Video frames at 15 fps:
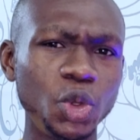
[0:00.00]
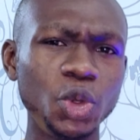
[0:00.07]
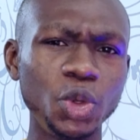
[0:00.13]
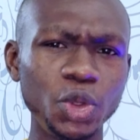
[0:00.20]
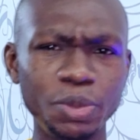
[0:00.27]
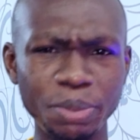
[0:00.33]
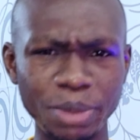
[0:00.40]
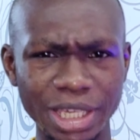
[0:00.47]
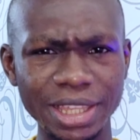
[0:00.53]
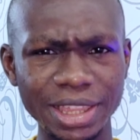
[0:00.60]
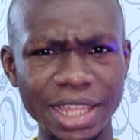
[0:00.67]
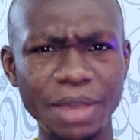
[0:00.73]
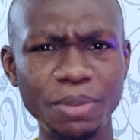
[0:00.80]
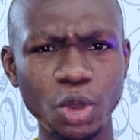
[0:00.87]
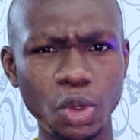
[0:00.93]
good,
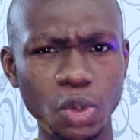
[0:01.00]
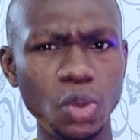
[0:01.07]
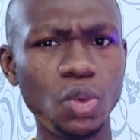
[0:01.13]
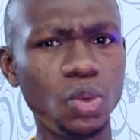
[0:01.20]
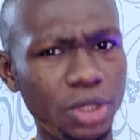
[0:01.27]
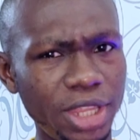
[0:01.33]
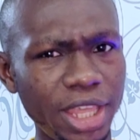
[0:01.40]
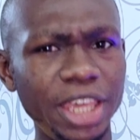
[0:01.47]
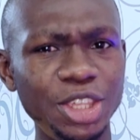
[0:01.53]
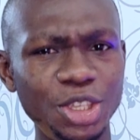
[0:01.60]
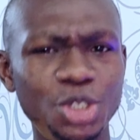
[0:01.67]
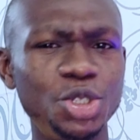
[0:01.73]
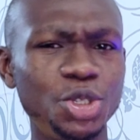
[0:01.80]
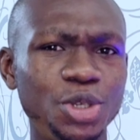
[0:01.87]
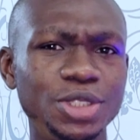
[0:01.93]
making them cool, then
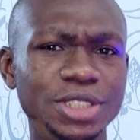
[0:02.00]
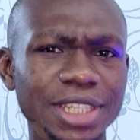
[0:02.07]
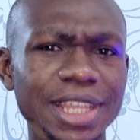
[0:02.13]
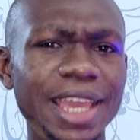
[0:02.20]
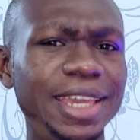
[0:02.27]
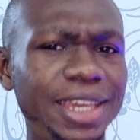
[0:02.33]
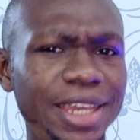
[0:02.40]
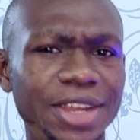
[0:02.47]
you should consider a